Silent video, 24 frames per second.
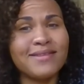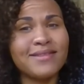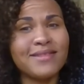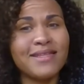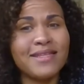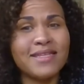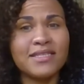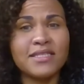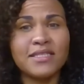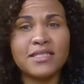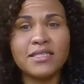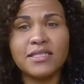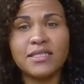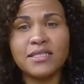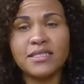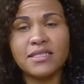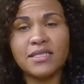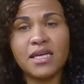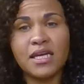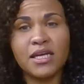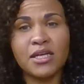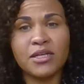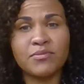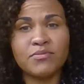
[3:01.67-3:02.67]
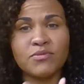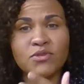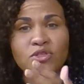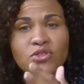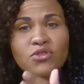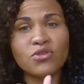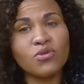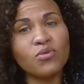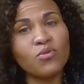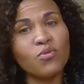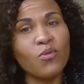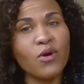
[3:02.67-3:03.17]
this
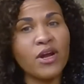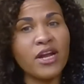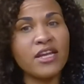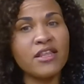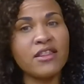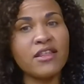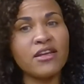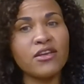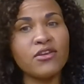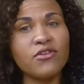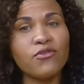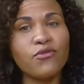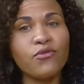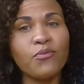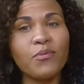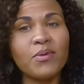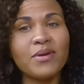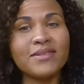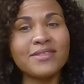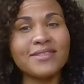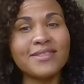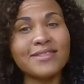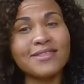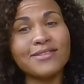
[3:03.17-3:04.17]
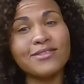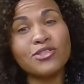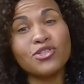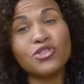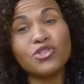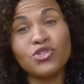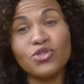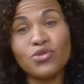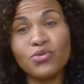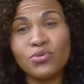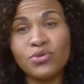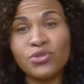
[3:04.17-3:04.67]
certain way that you've been doesn't
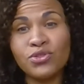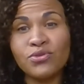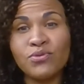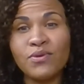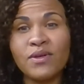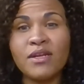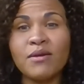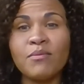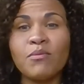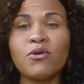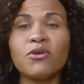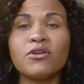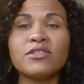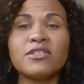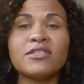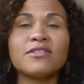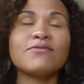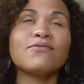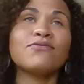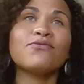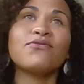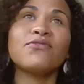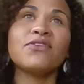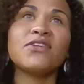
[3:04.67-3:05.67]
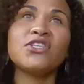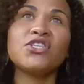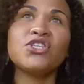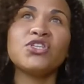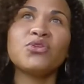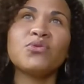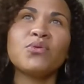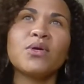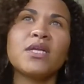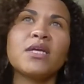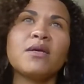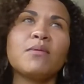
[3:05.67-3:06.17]
suit you anymore, it doesn't fit
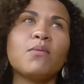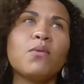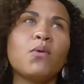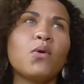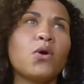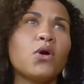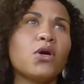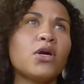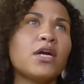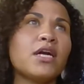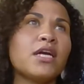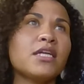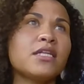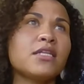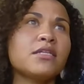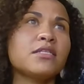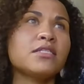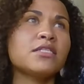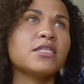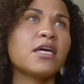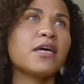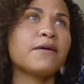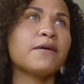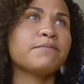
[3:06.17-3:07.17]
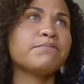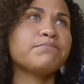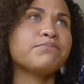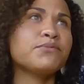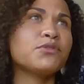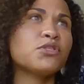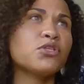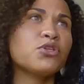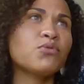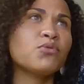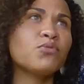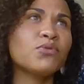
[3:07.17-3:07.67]
you anymore. And
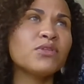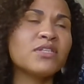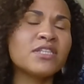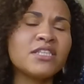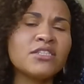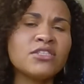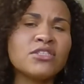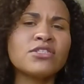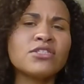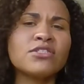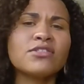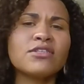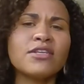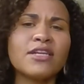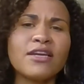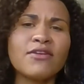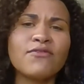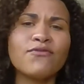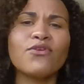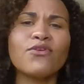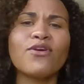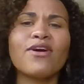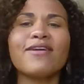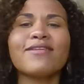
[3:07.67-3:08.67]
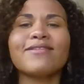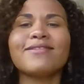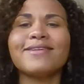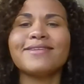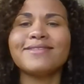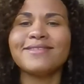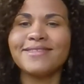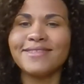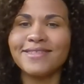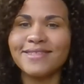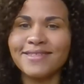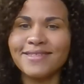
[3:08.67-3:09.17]
so you're really just looking for
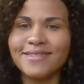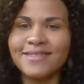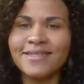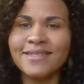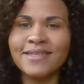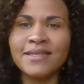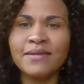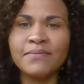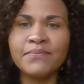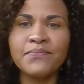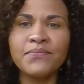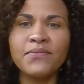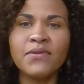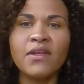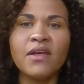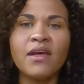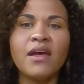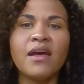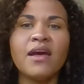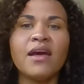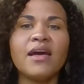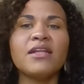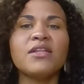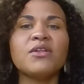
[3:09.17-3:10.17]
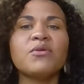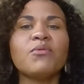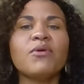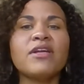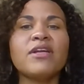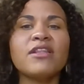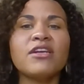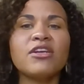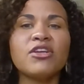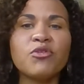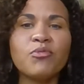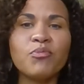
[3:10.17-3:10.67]
authenticity in the way
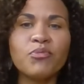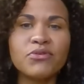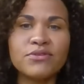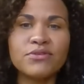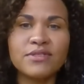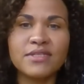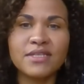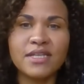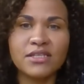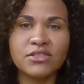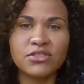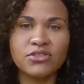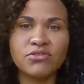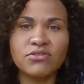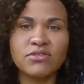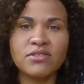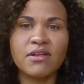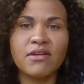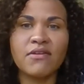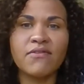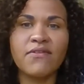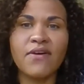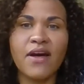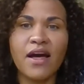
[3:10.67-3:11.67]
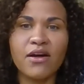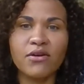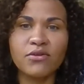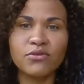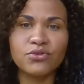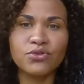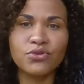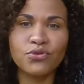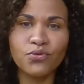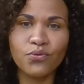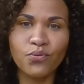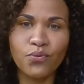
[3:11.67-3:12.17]
that you present yourself
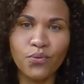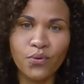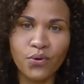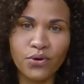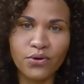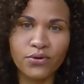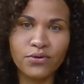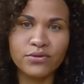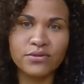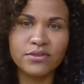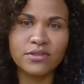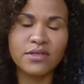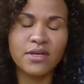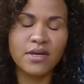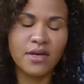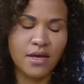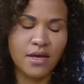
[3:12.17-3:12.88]
out to the world.